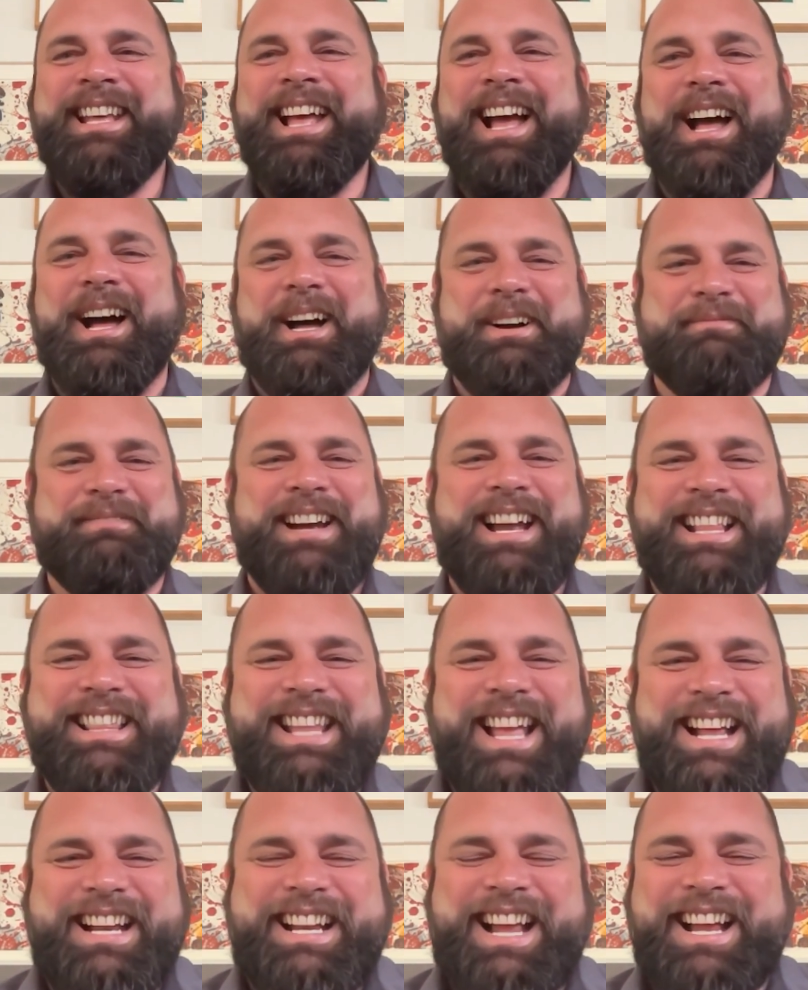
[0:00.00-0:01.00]
And
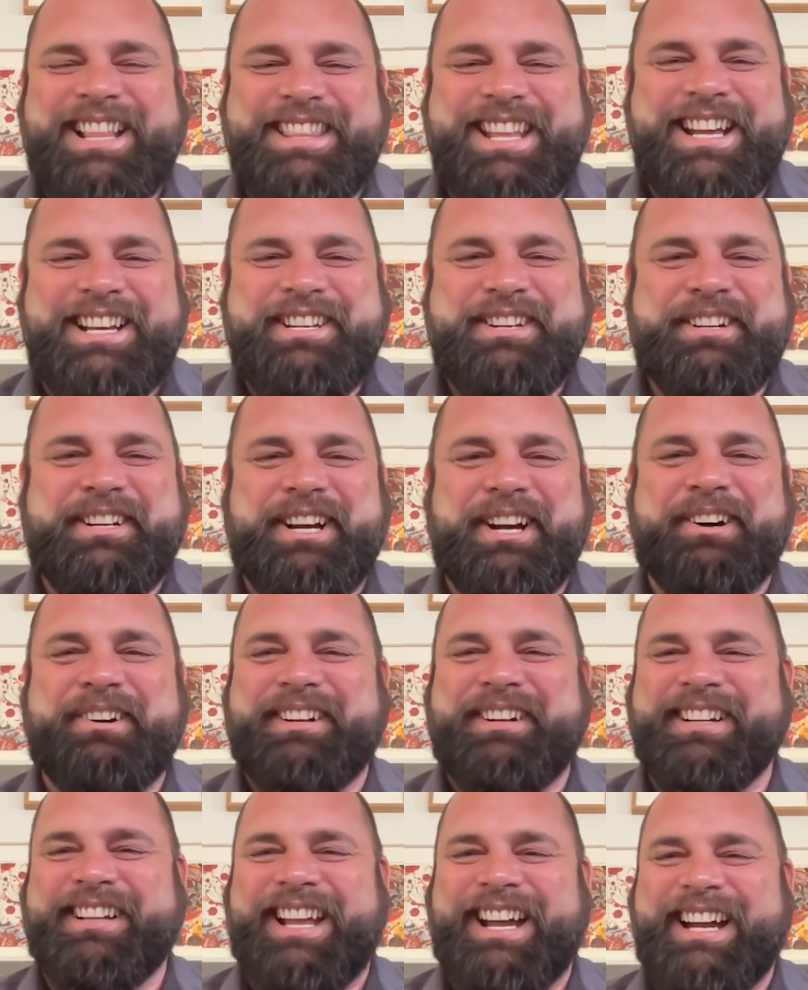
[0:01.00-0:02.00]
then you go
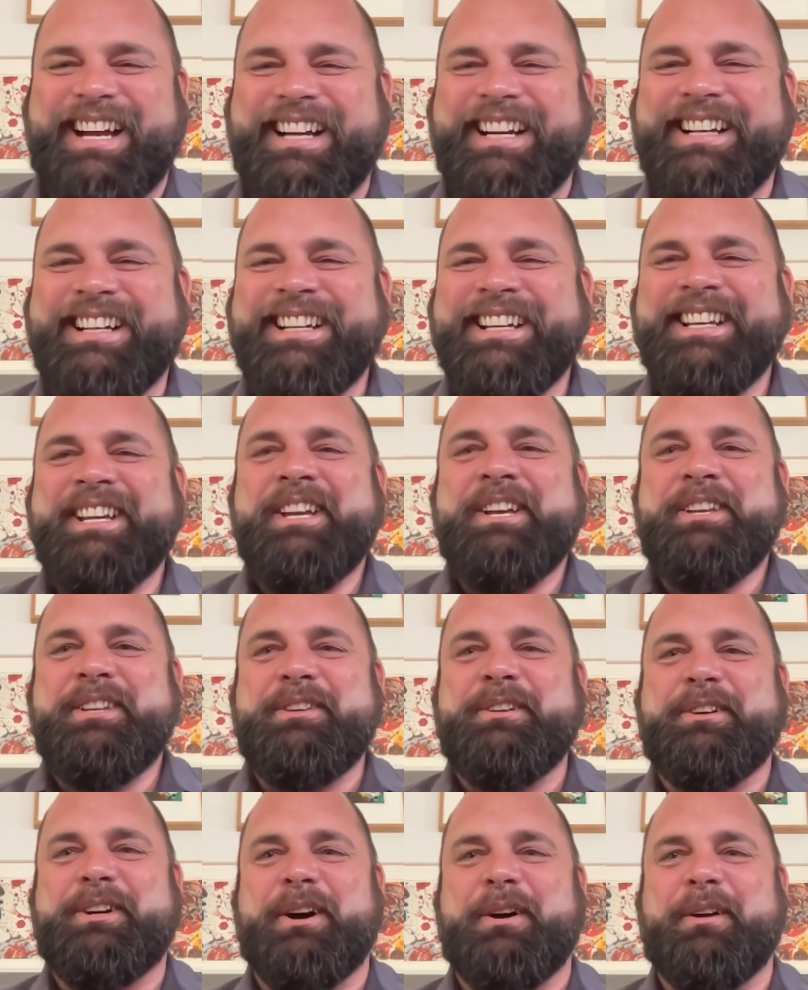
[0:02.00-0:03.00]

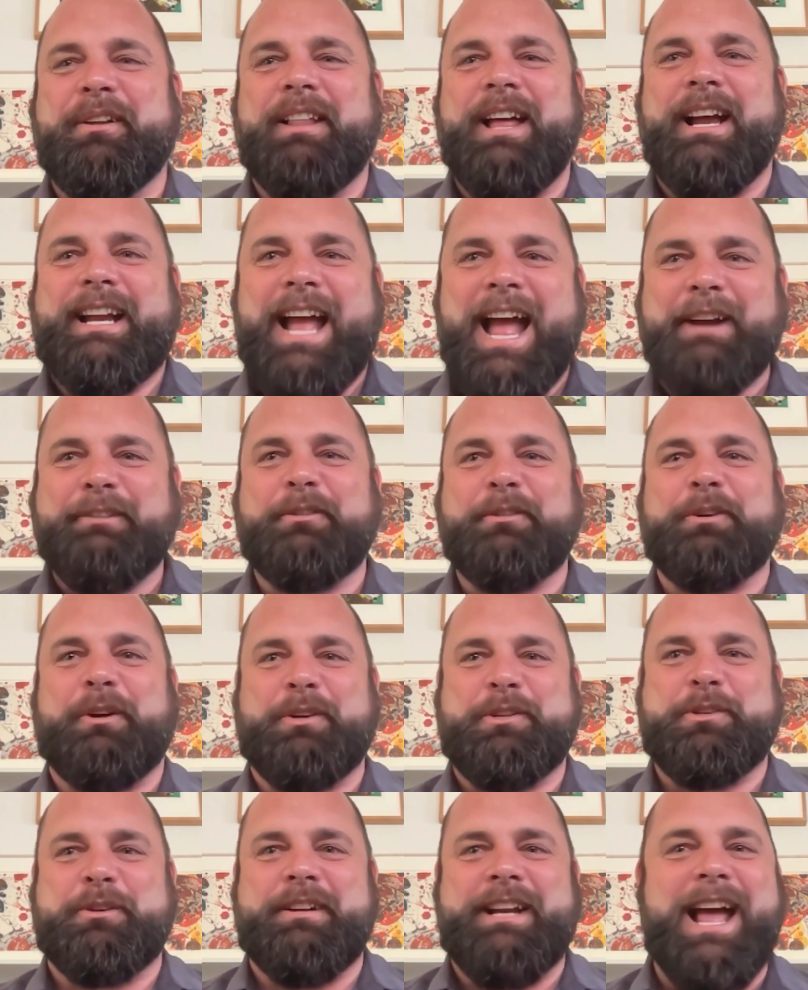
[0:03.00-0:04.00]
to
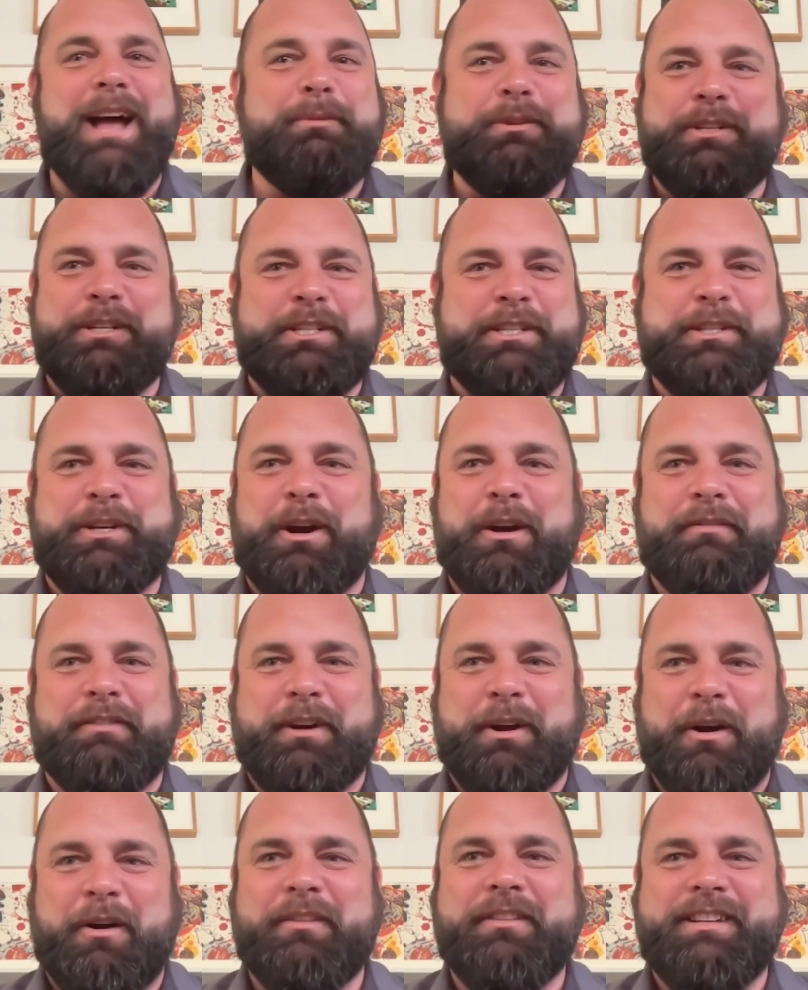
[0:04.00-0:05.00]
agriculture, and now we're just
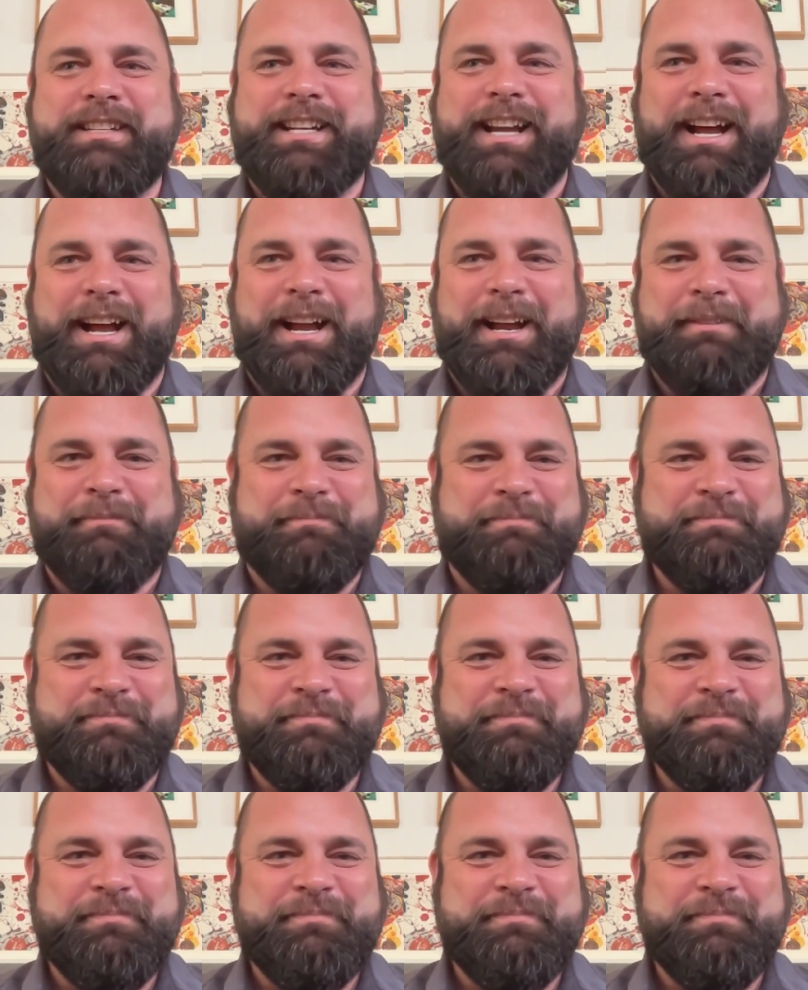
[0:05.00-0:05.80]
starving all the time.